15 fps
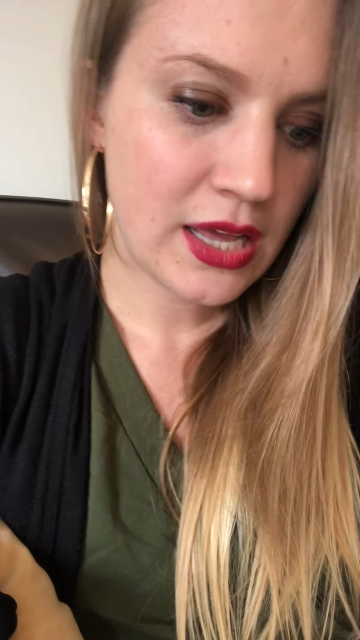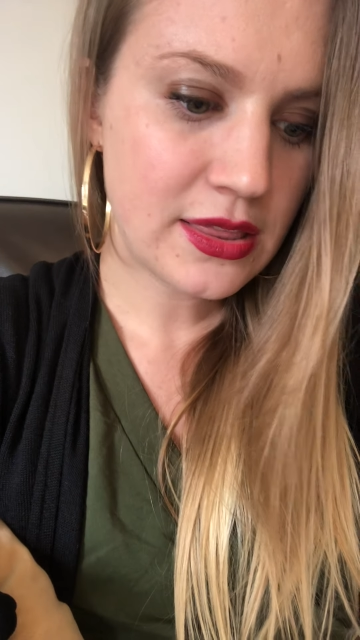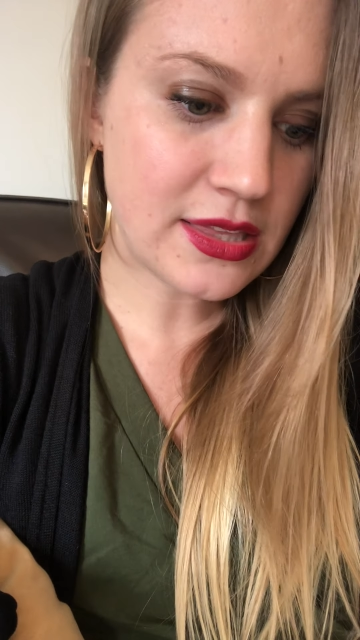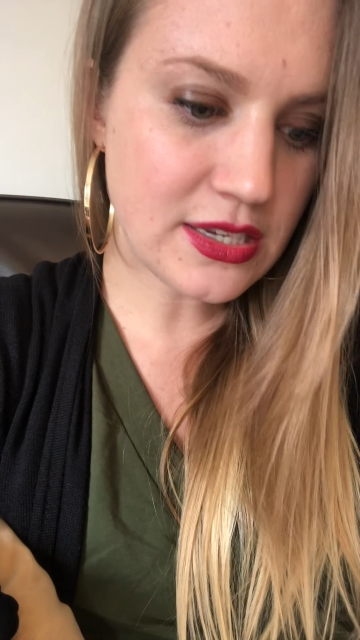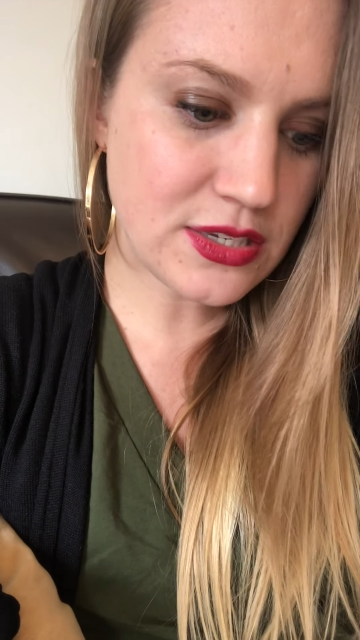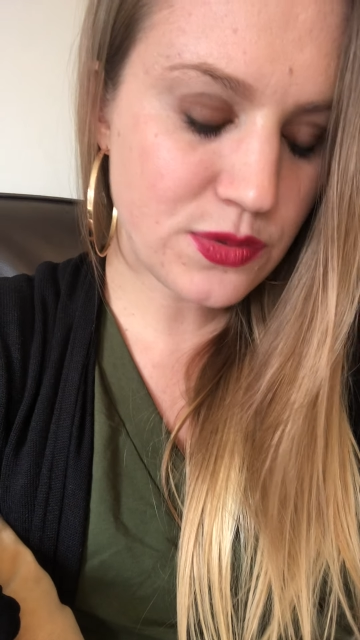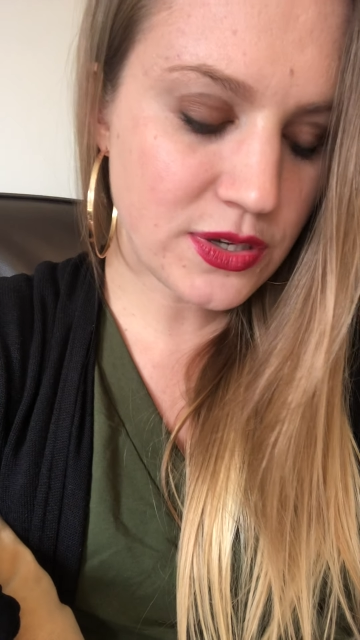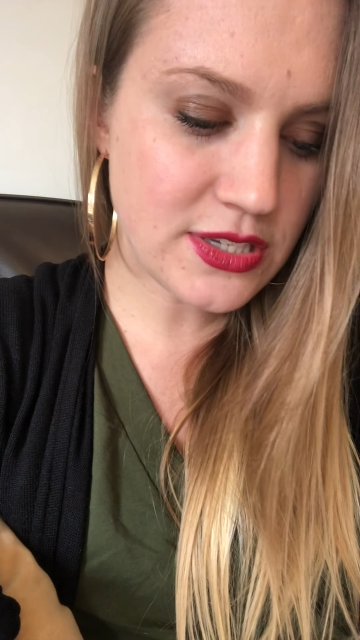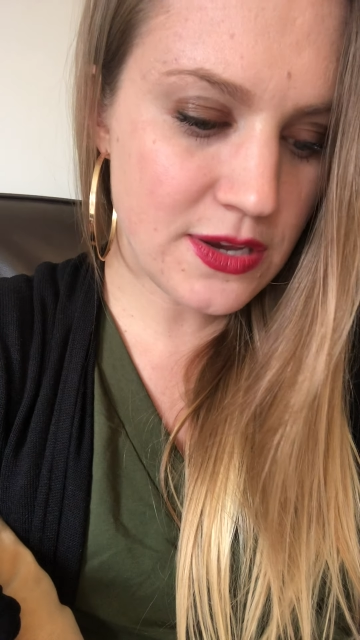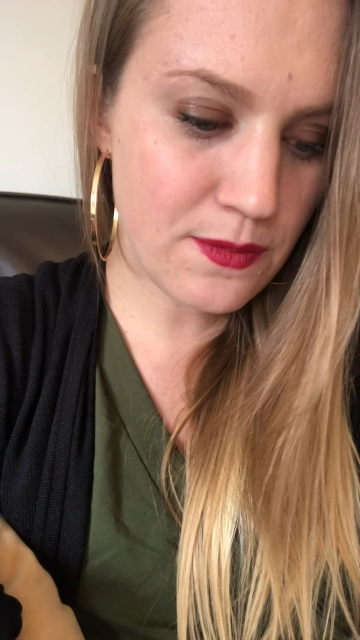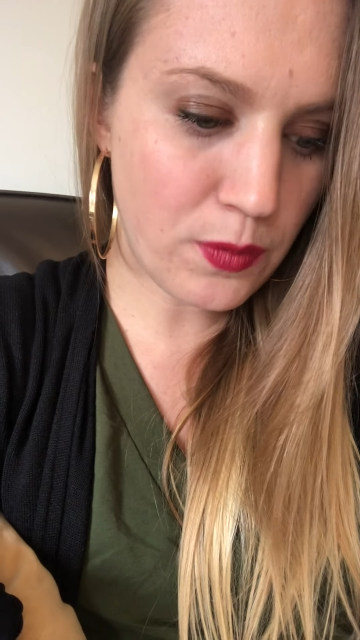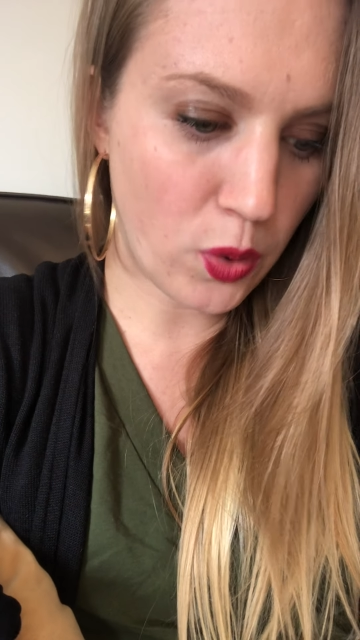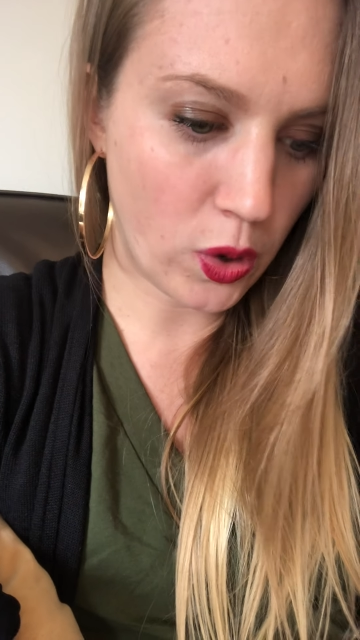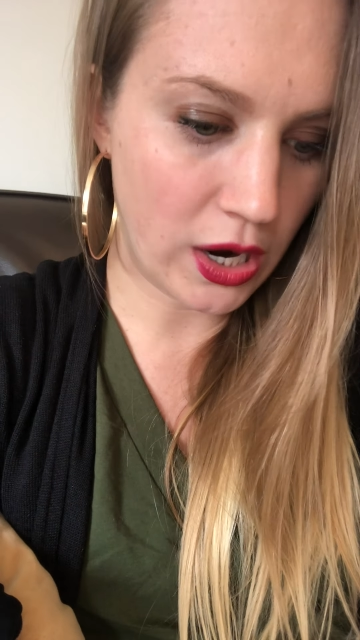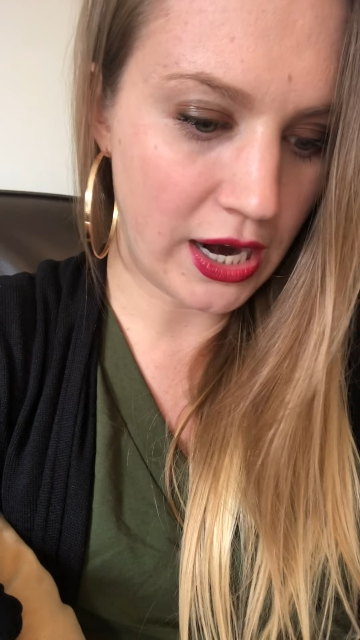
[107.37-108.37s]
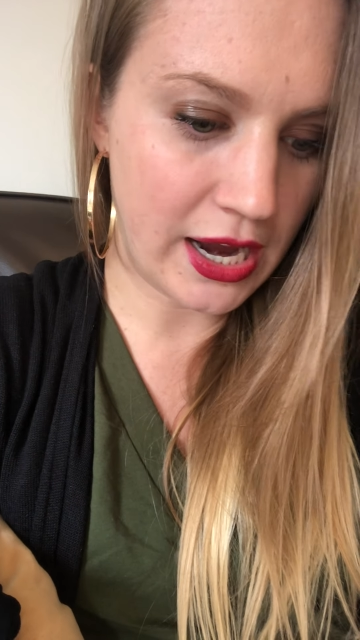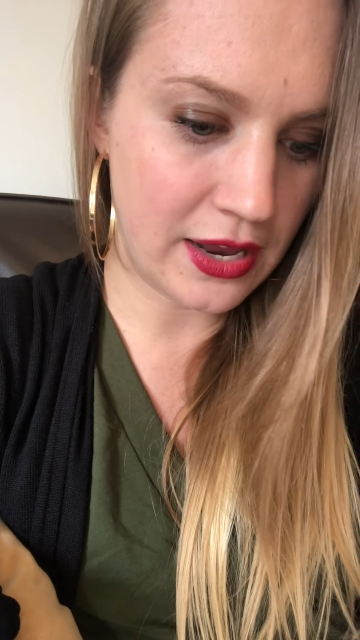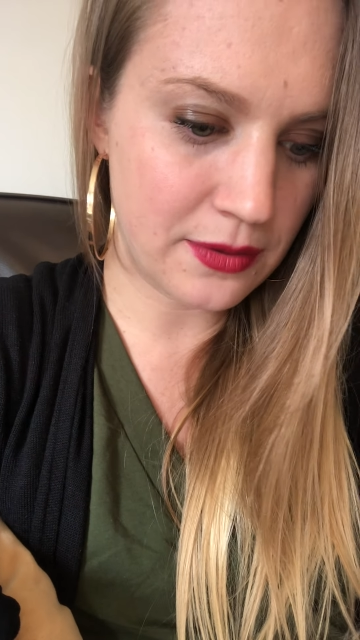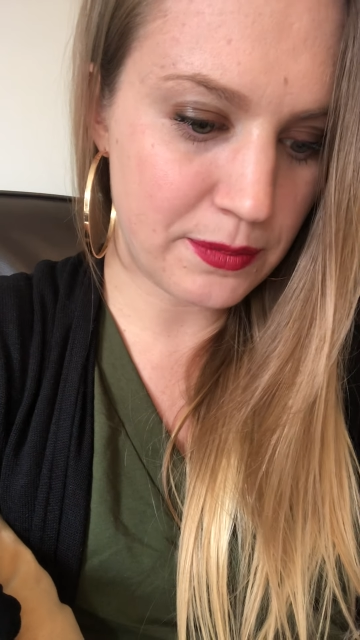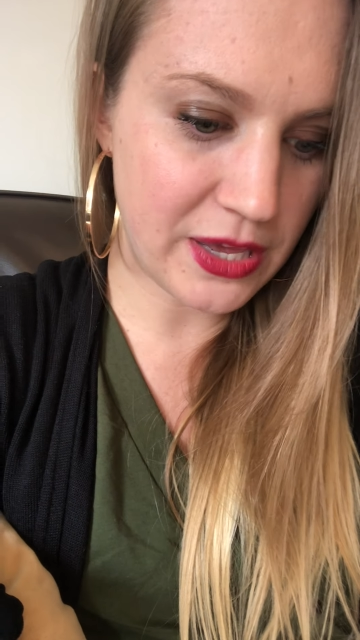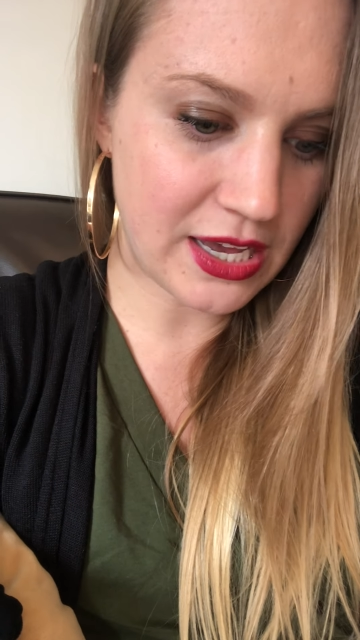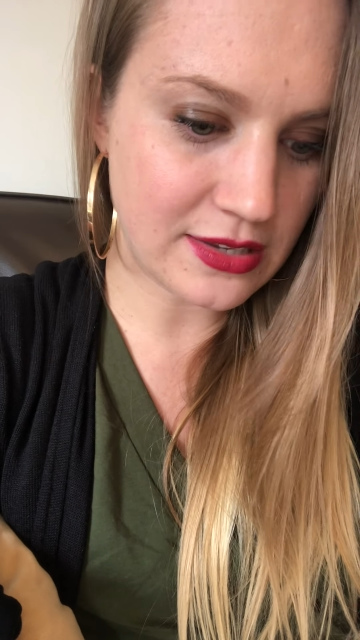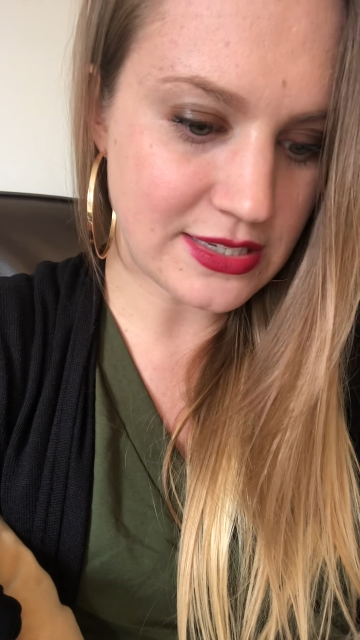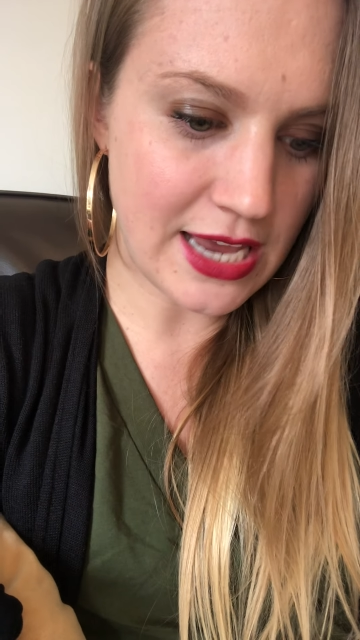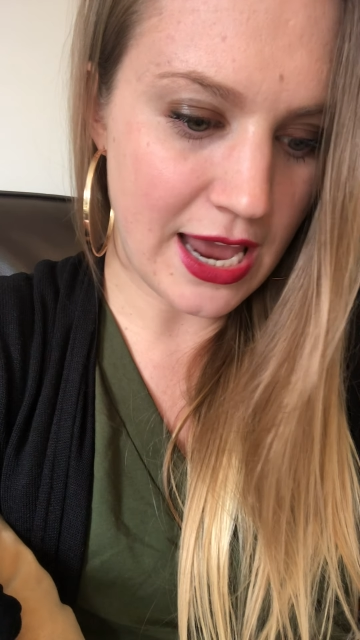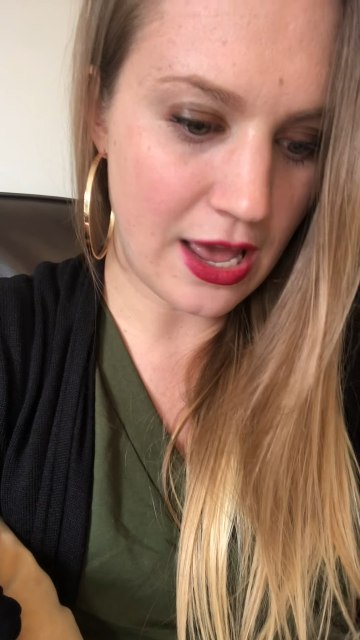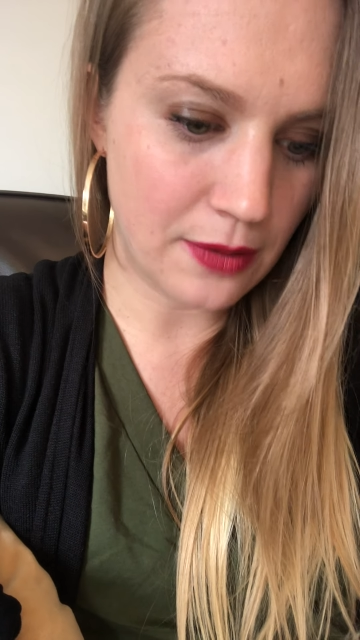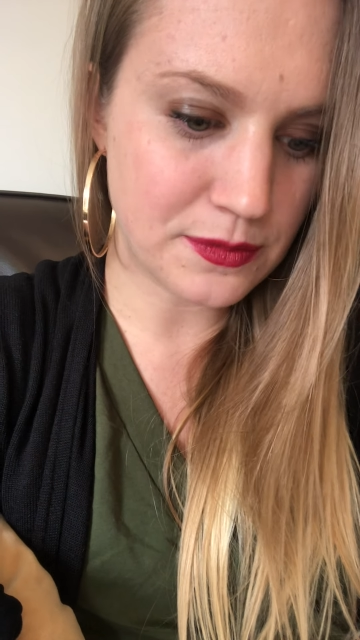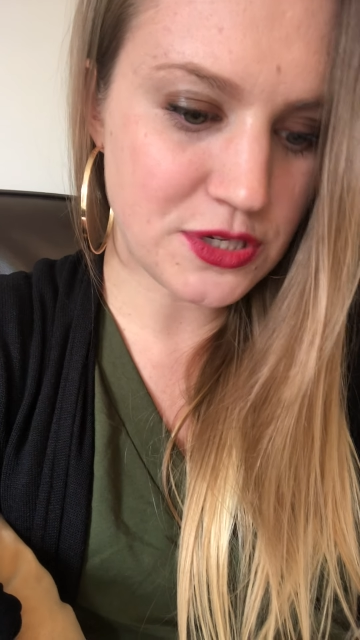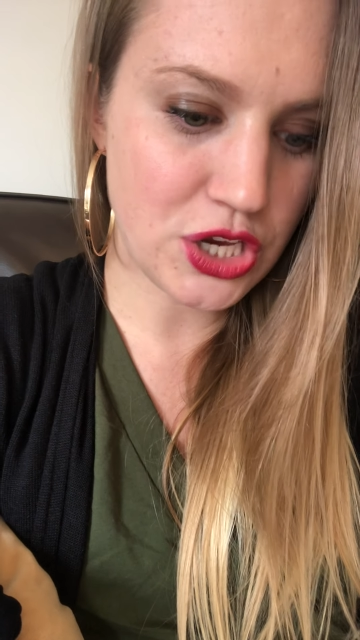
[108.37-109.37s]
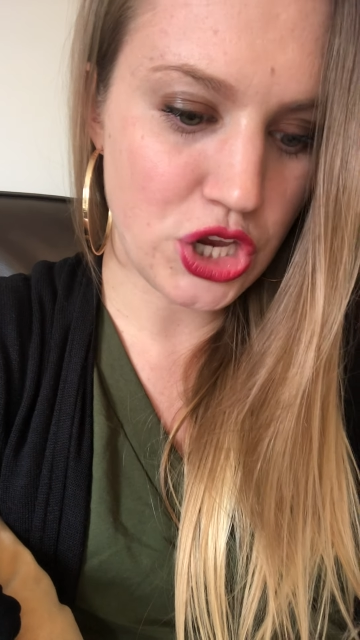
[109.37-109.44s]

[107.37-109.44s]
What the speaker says: This was important because it helps